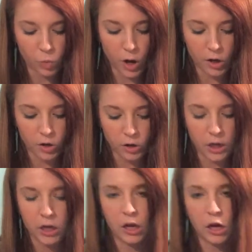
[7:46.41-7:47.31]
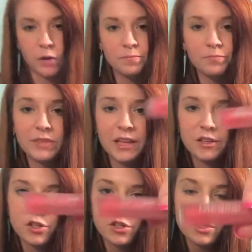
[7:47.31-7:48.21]
Wild, and it's
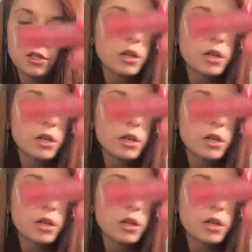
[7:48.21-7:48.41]
just